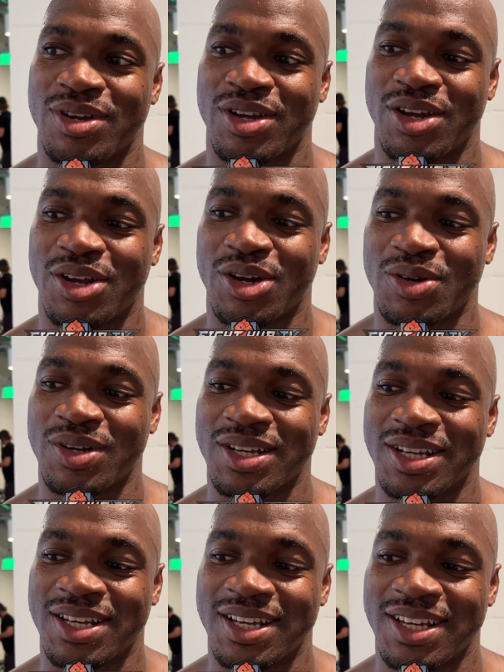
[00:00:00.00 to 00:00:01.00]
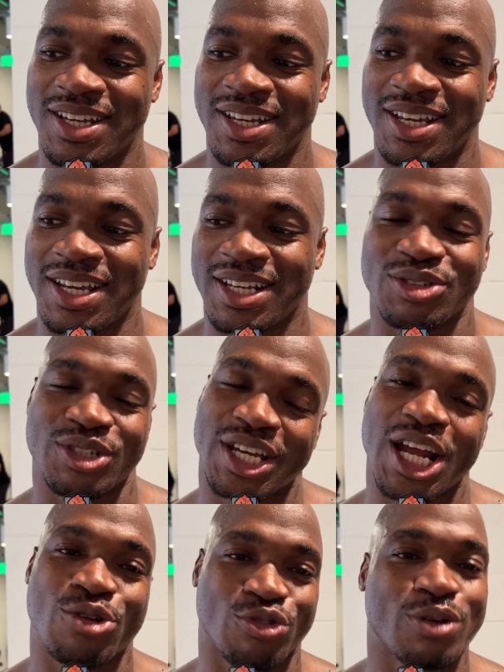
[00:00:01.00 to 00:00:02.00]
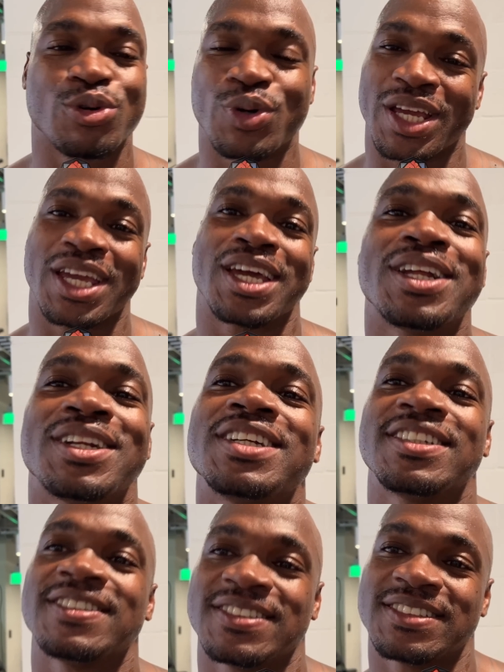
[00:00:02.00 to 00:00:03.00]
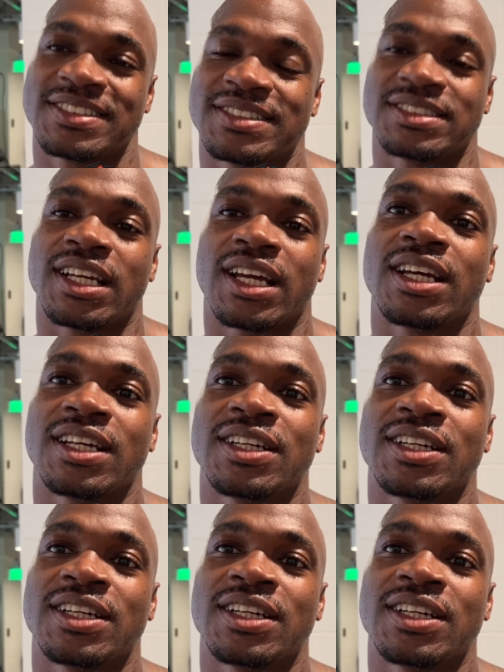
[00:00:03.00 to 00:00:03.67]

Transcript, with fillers: you know, and kind of rumble again. Yeah.